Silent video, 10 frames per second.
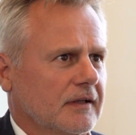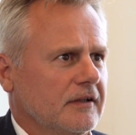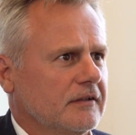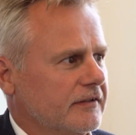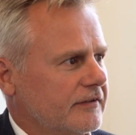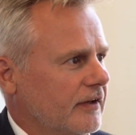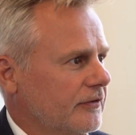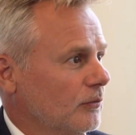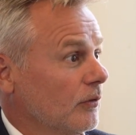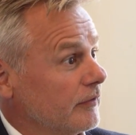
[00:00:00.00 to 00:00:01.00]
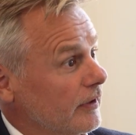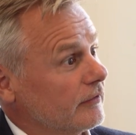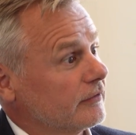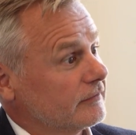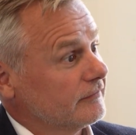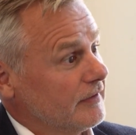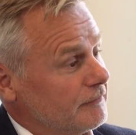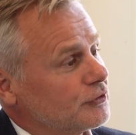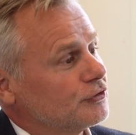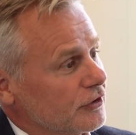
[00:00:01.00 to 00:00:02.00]
can you discuss all of the other
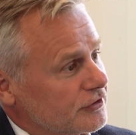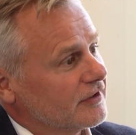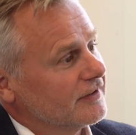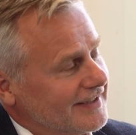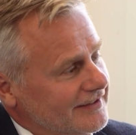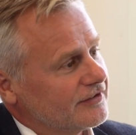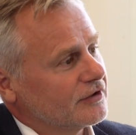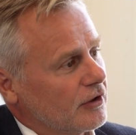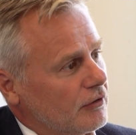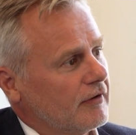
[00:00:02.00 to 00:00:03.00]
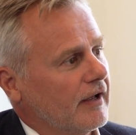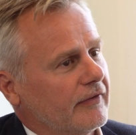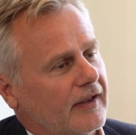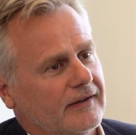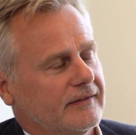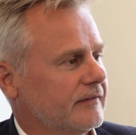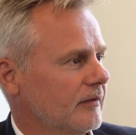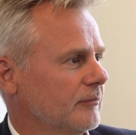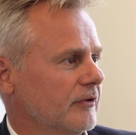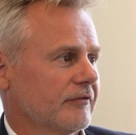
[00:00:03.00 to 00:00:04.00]
infrastructure that needs to go around that in
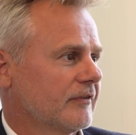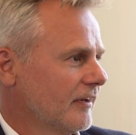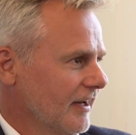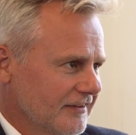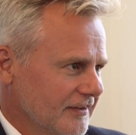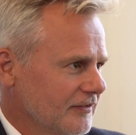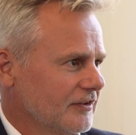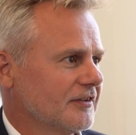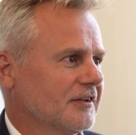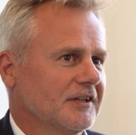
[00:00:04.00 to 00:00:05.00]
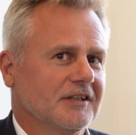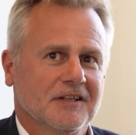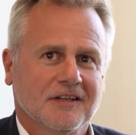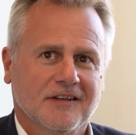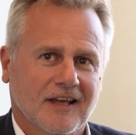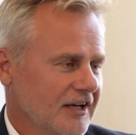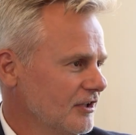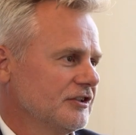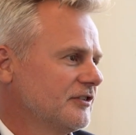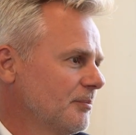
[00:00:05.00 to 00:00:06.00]
terms of connectivity,
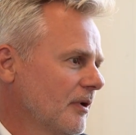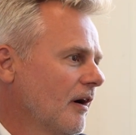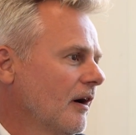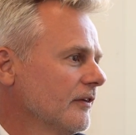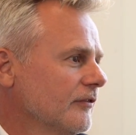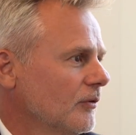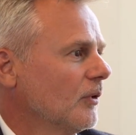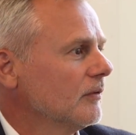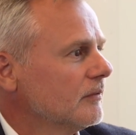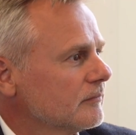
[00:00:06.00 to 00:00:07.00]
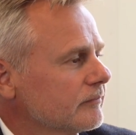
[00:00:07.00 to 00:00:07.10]
energy supply, and so on?